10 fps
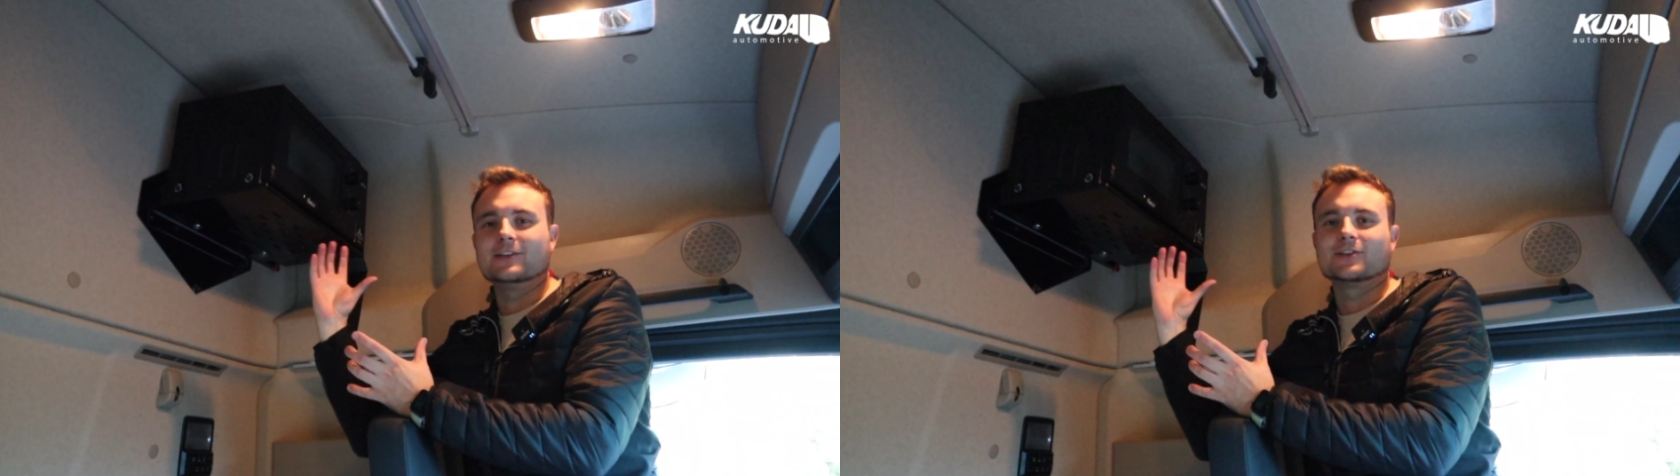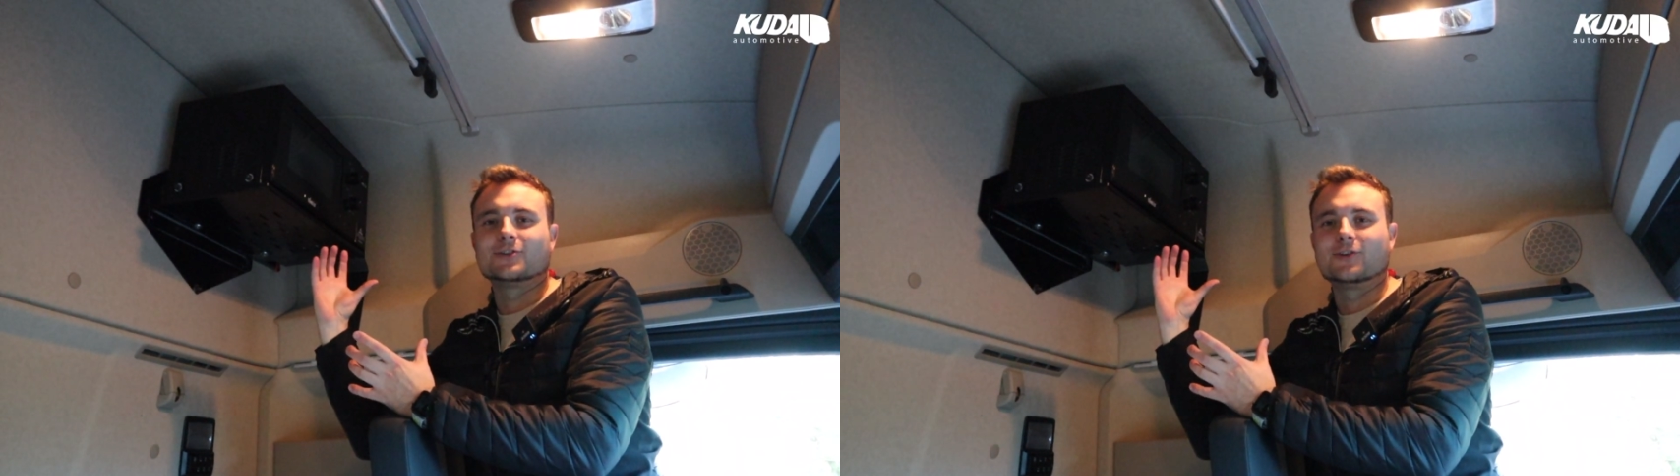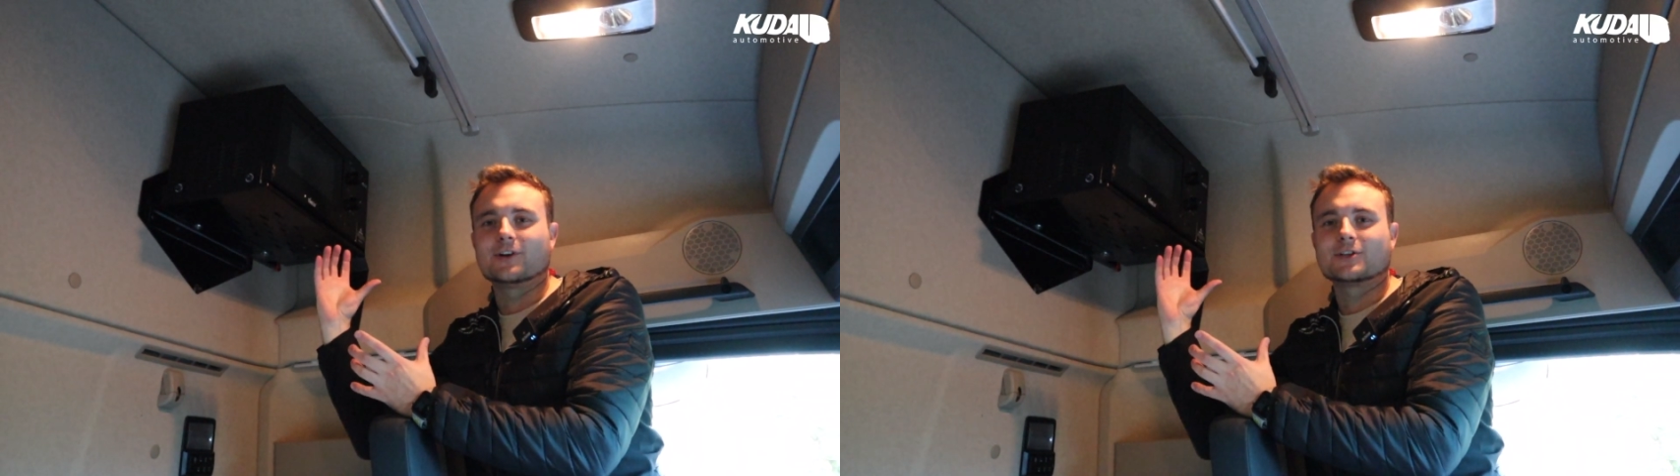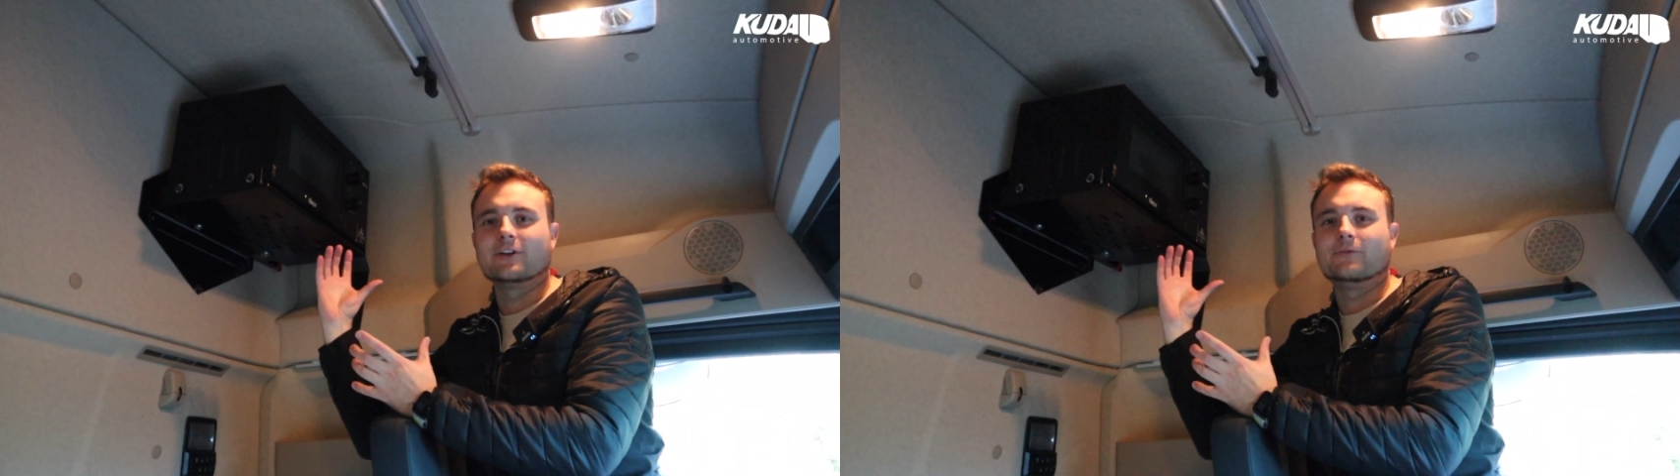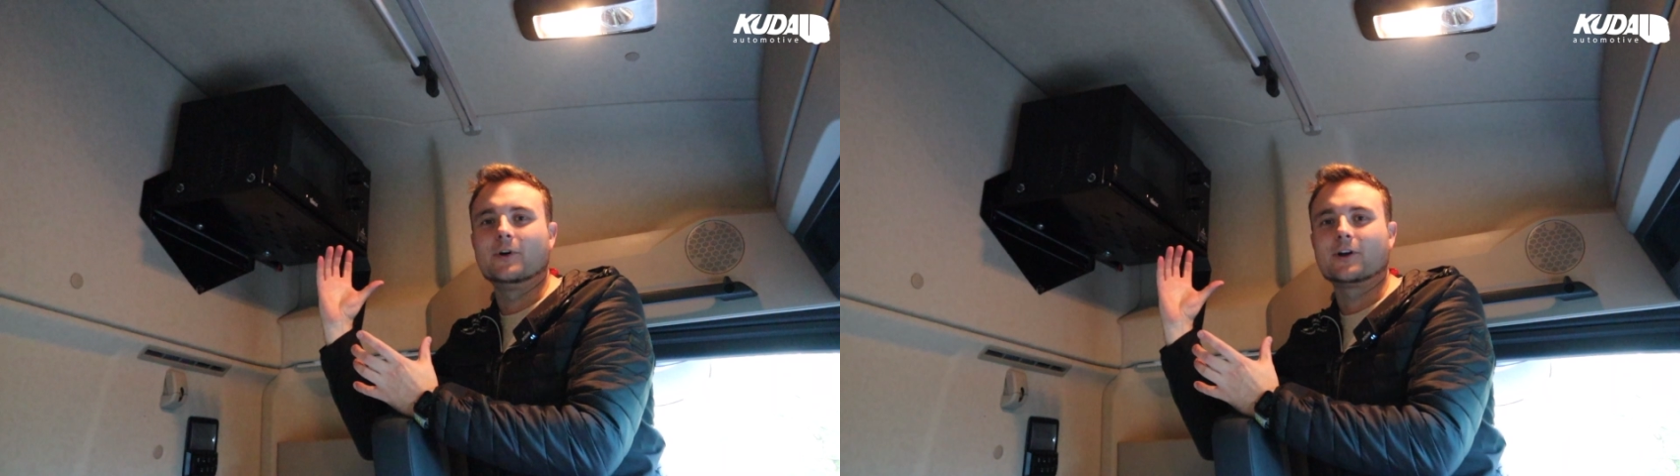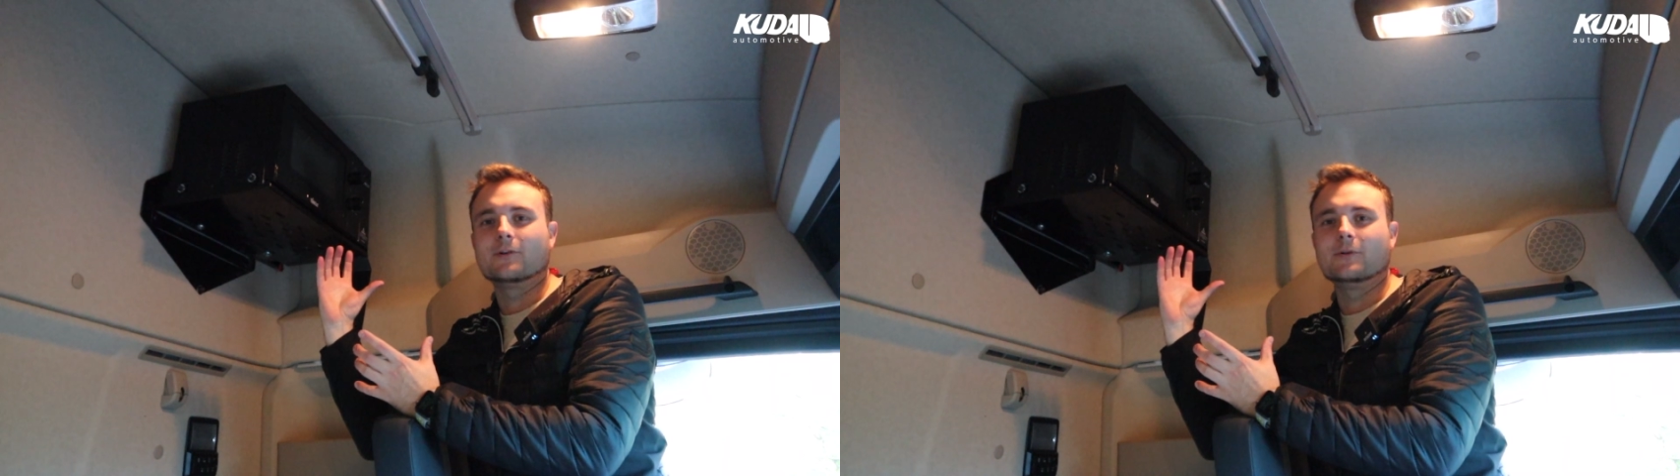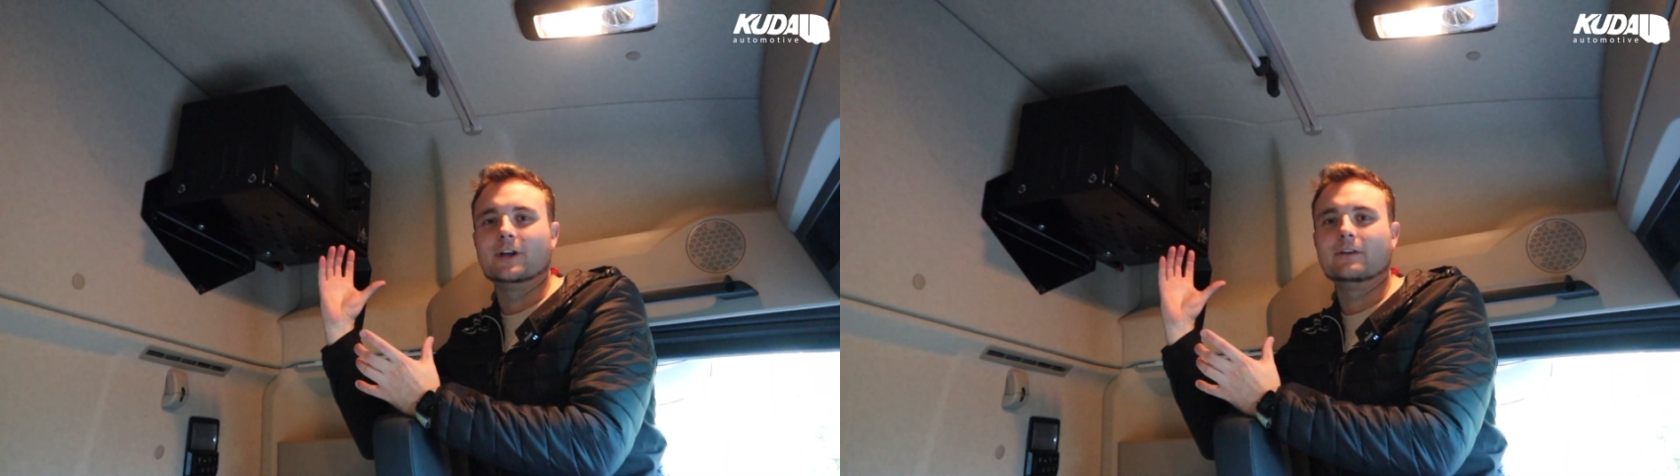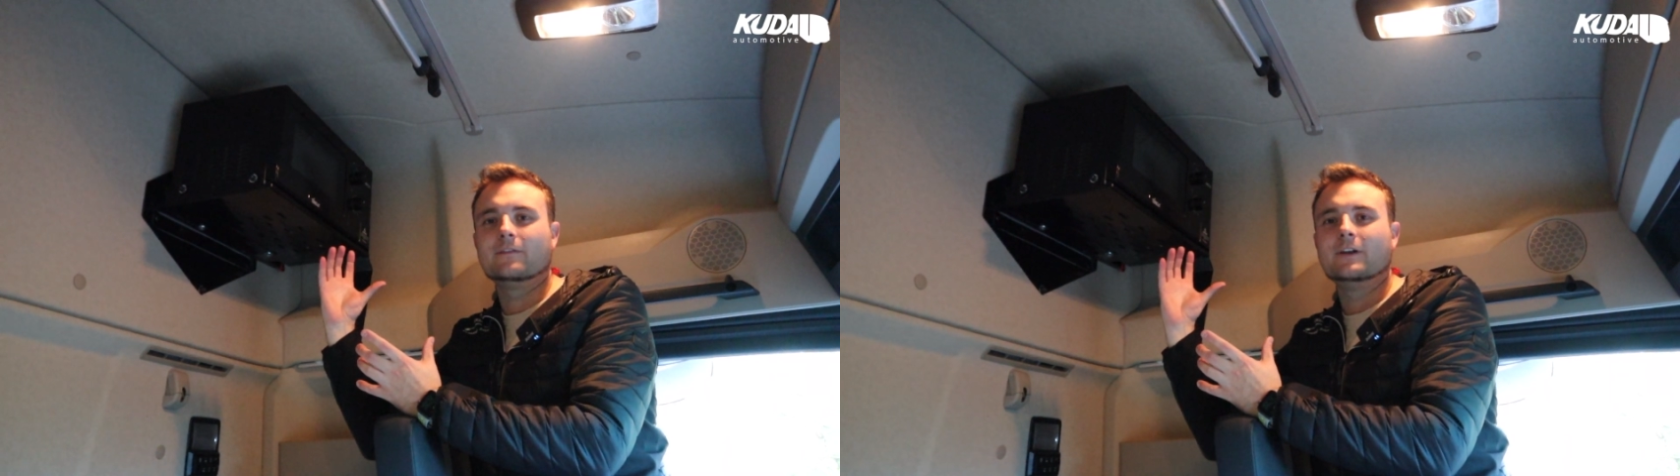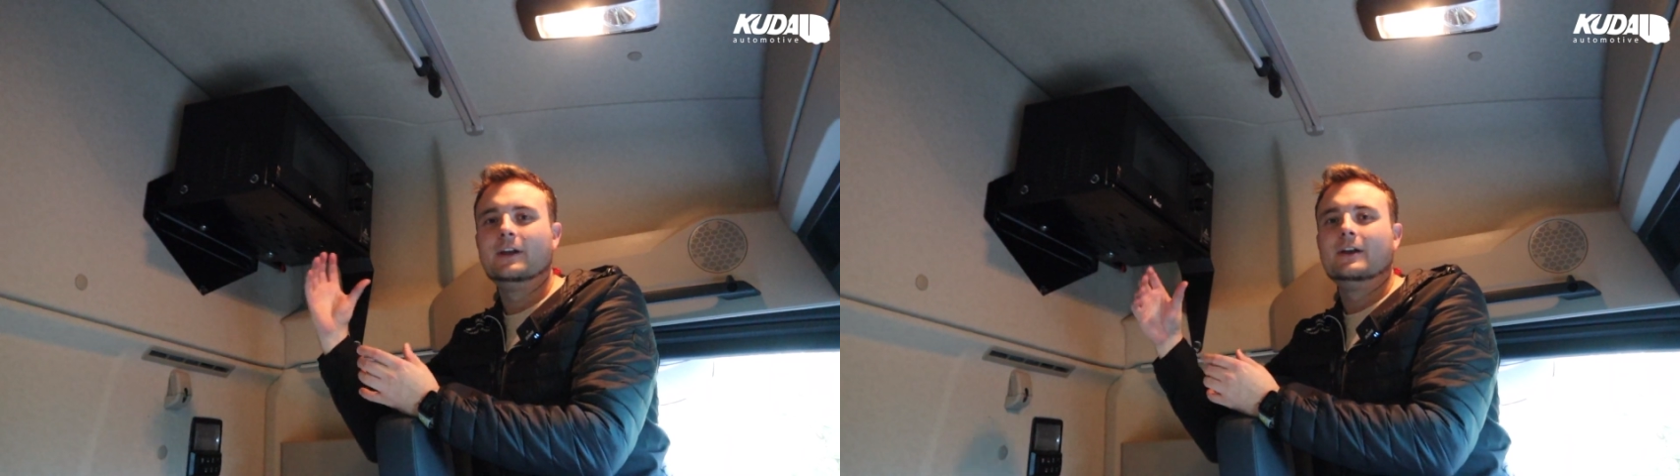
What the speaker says: it's a TruckChef Microwave.